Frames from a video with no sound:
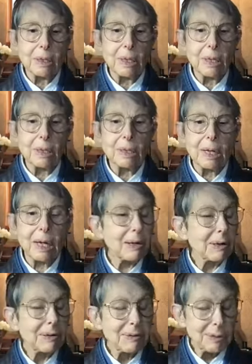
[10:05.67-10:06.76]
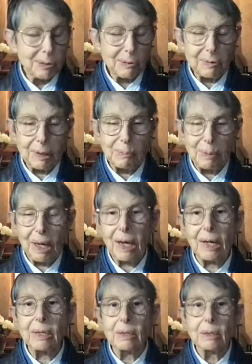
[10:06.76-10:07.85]
I dutifully
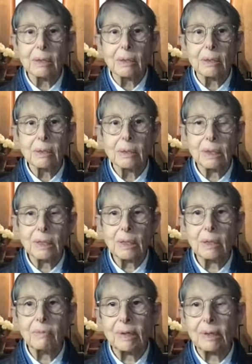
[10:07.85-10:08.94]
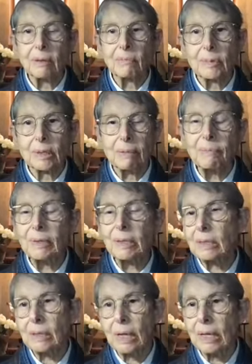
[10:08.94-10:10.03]
applied, thinking, well,
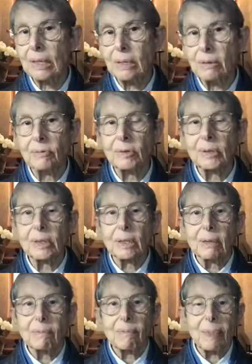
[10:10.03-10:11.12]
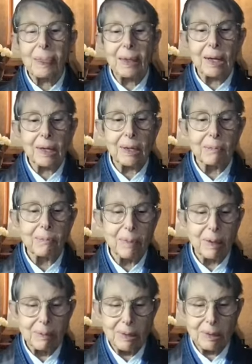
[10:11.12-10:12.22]
something's got to give.
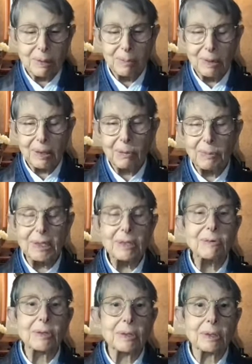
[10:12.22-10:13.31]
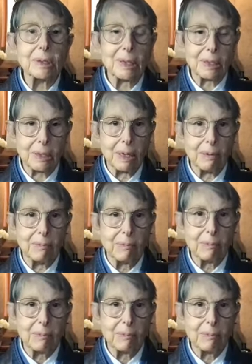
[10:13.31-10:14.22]
Maybe something will be different next time.